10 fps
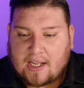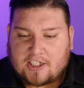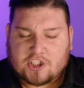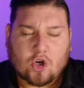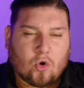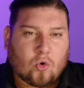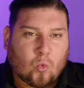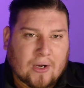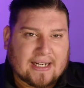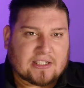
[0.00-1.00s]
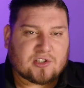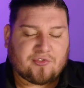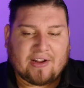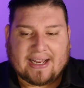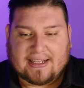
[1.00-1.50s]
So what is
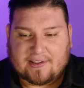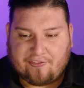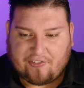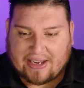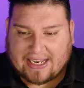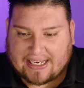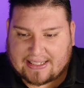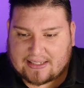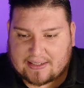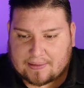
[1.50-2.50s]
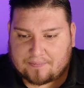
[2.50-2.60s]
faith? Faith